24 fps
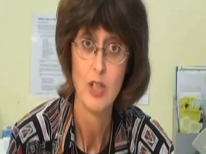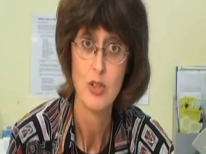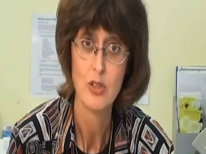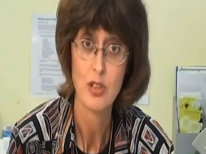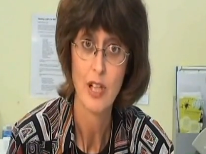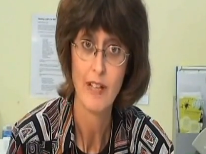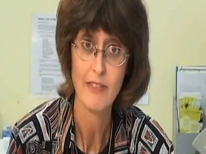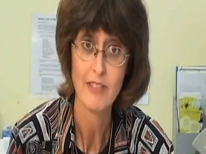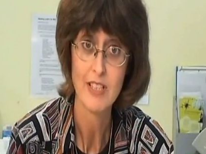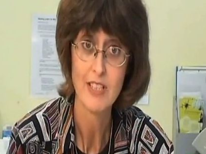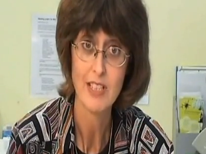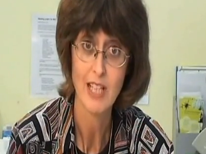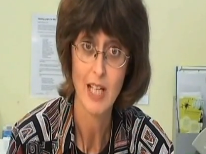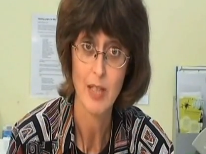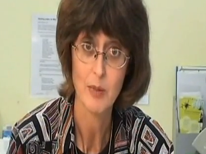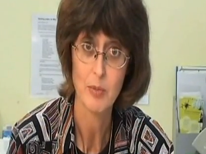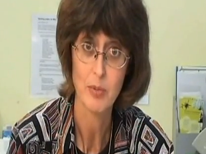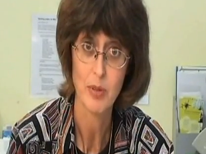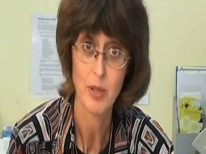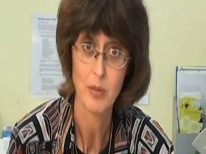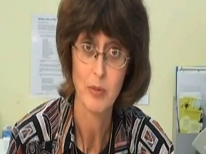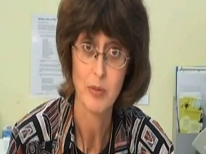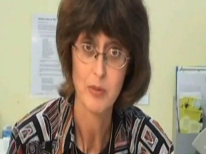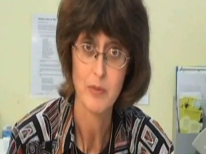Travellers' gut
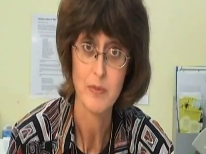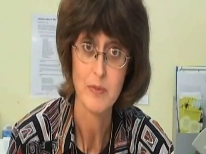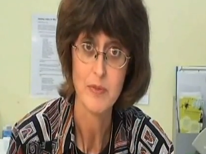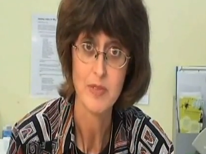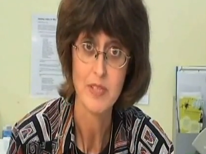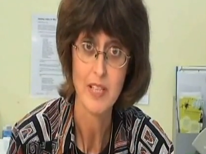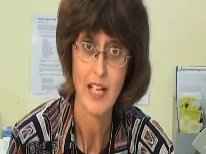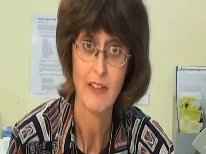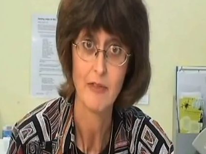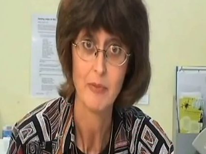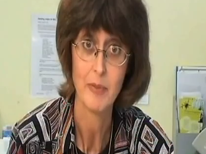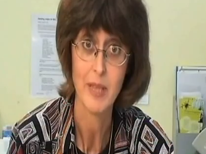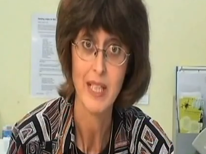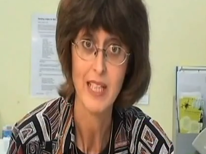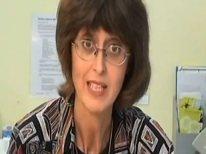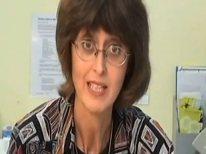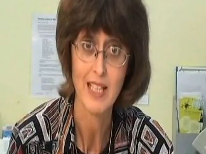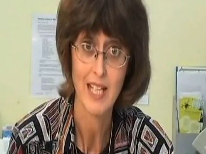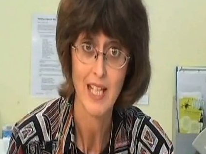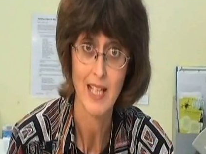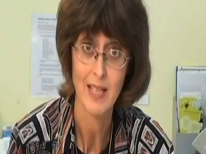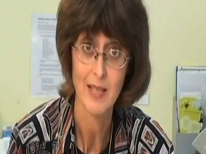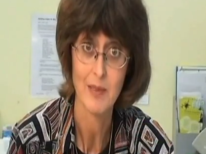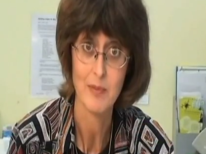problems have many
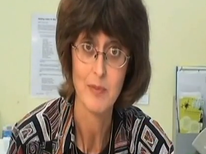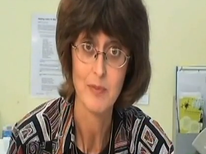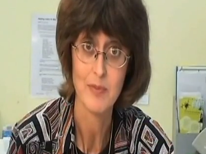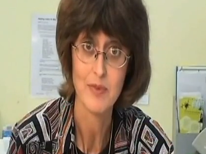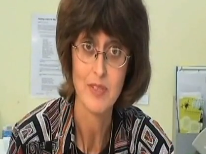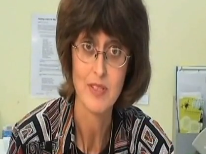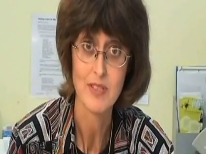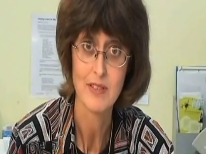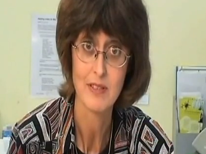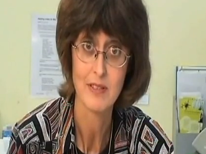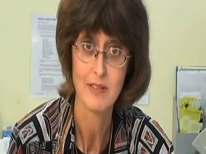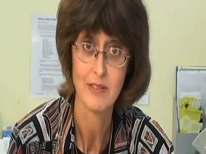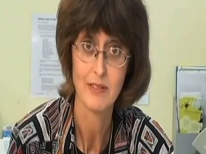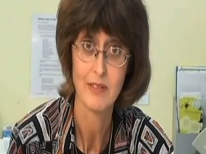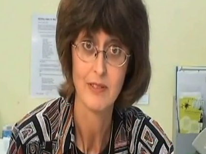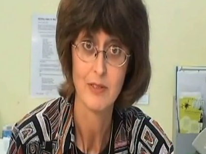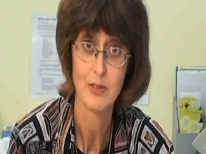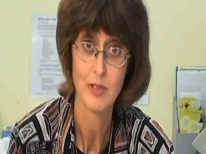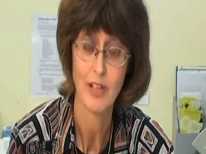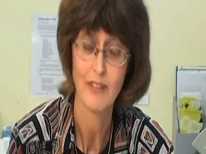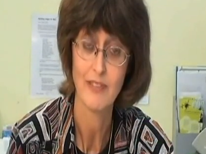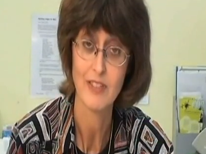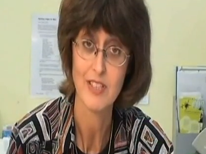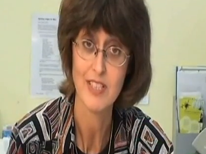names:
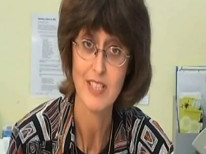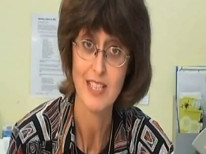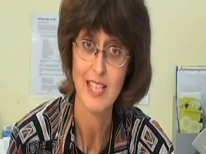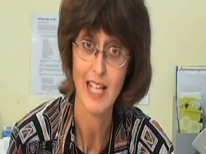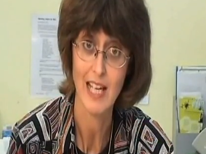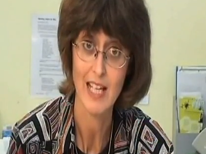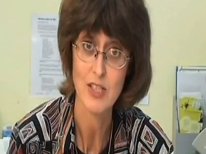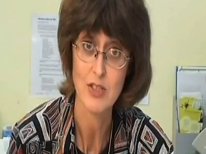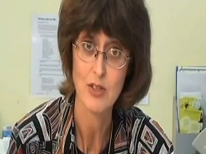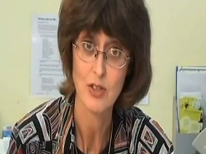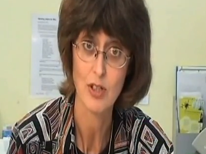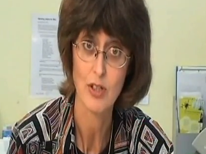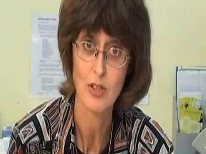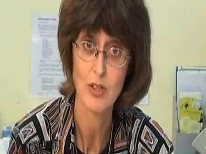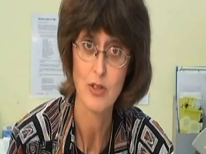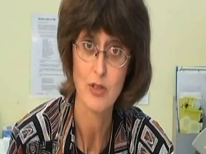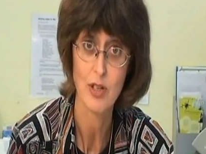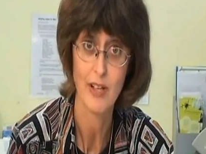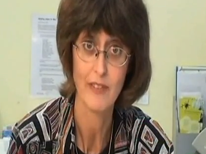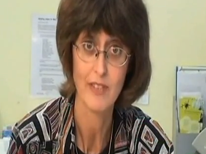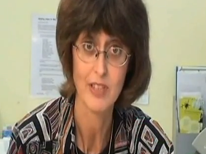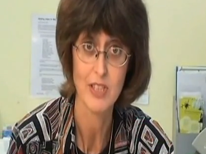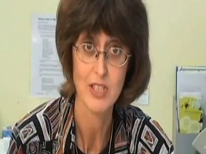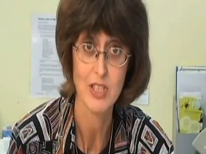travellers' gastro,
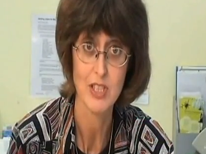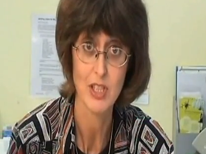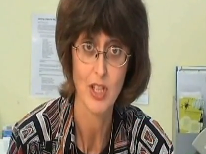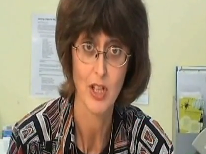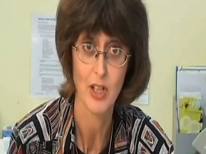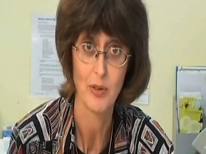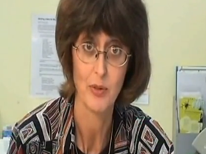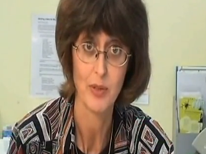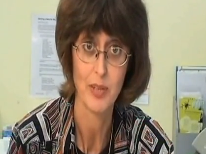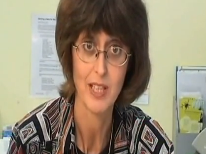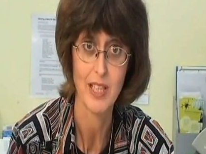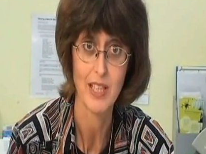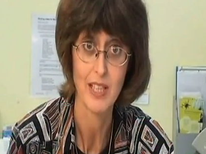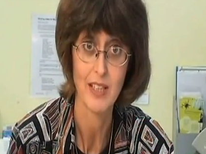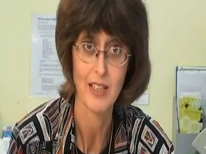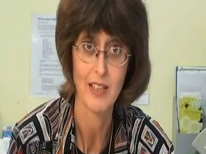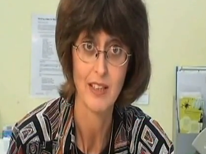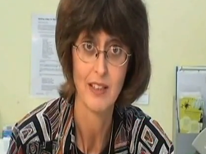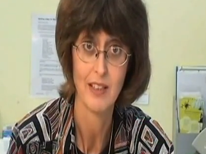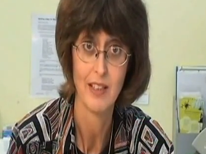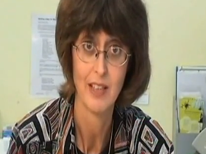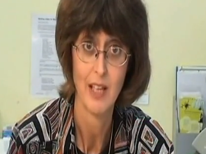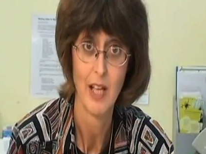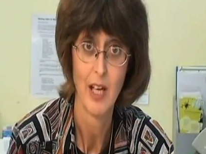travellers' diarrhea,
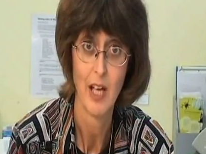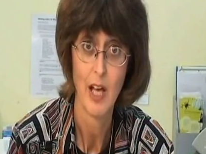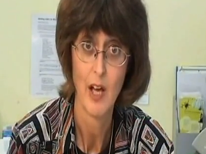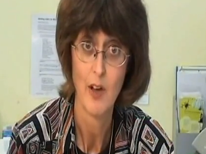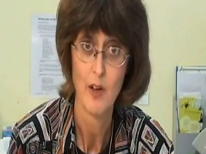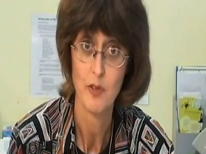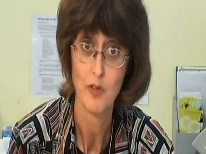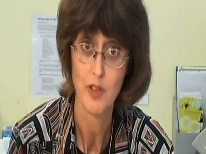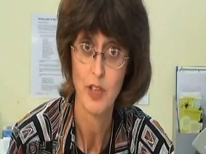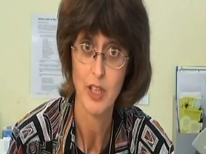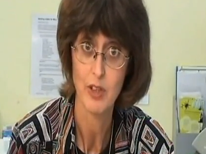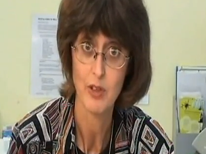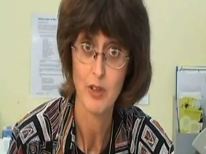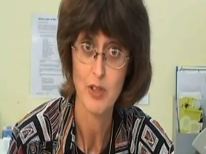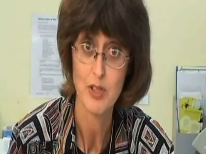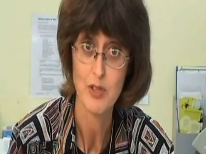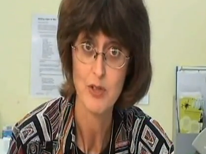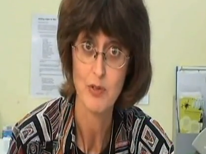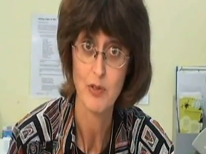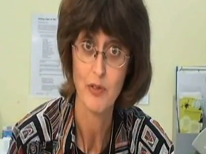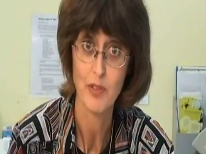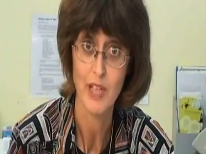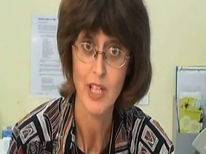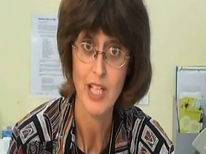
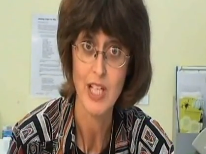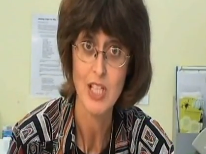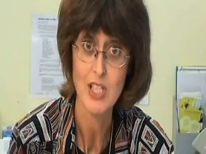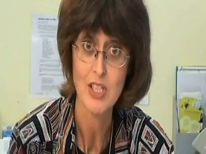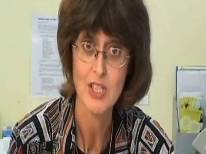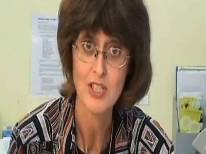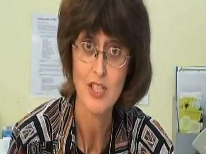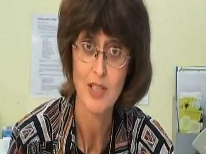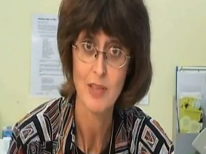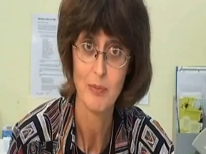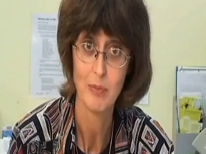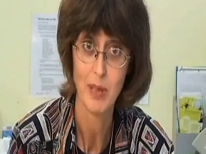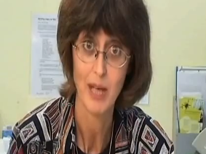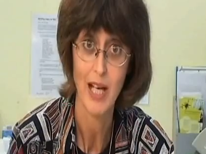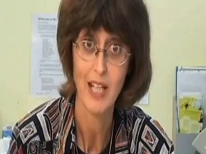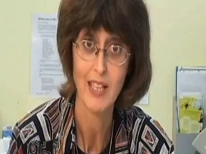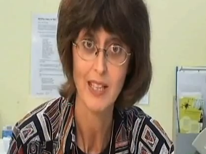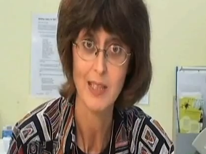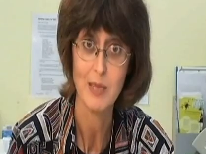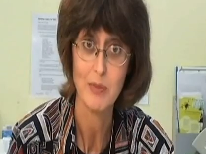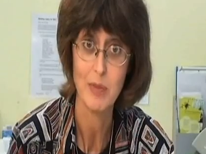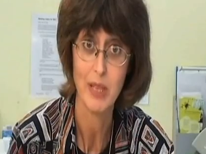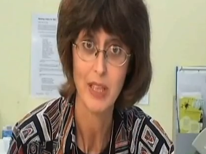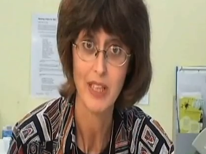Pharaoh's revenge,
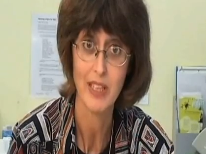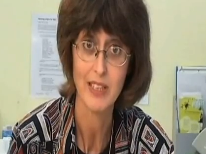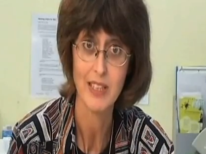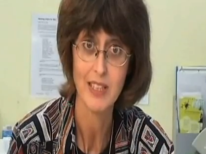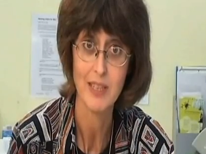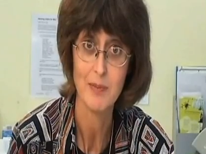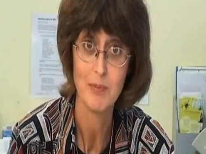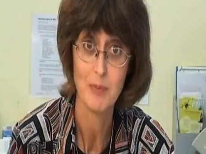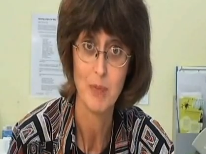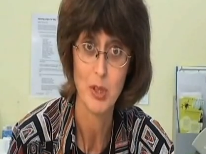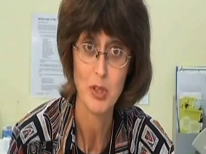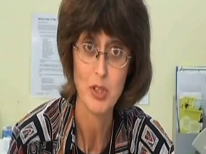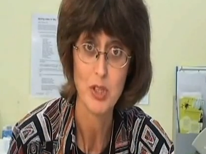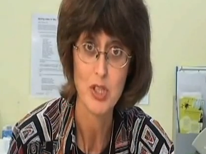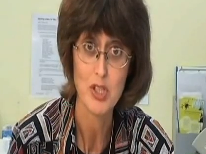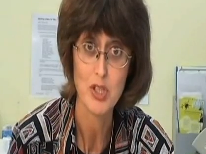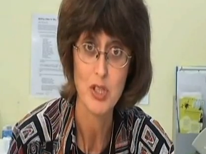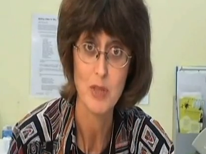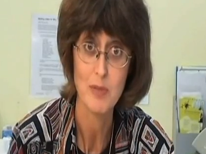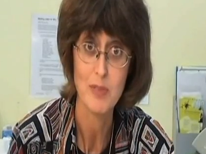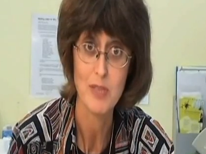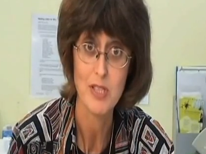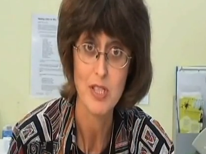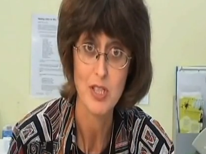barley belly,
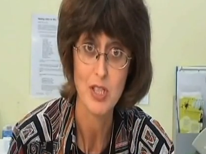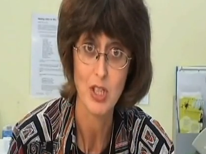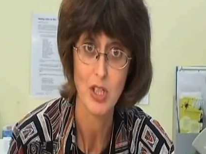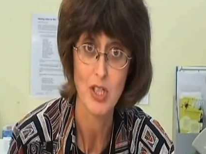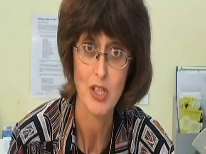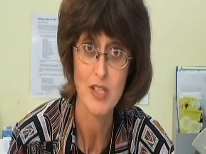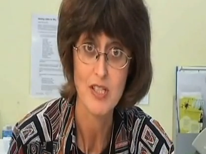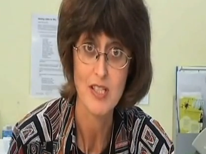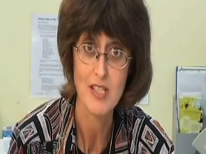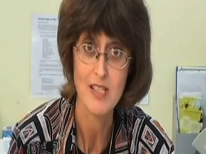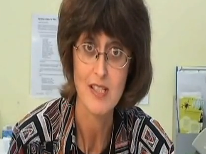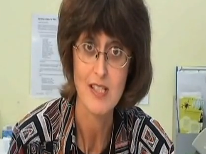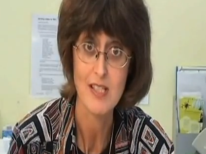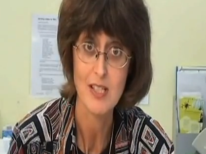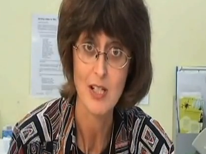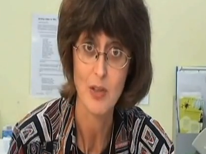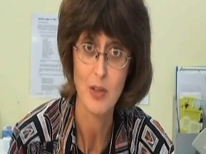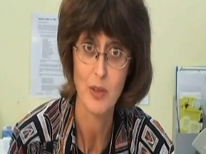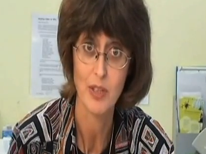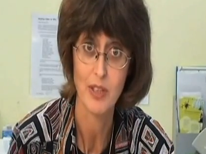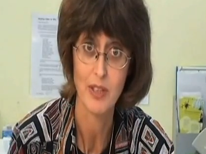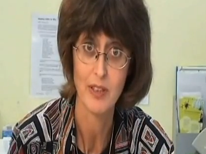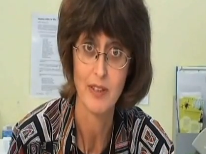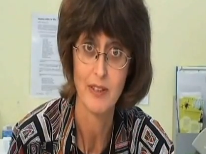Montezuma's curse, and so
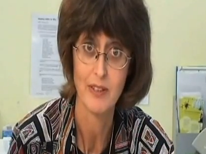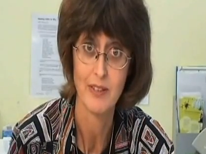on.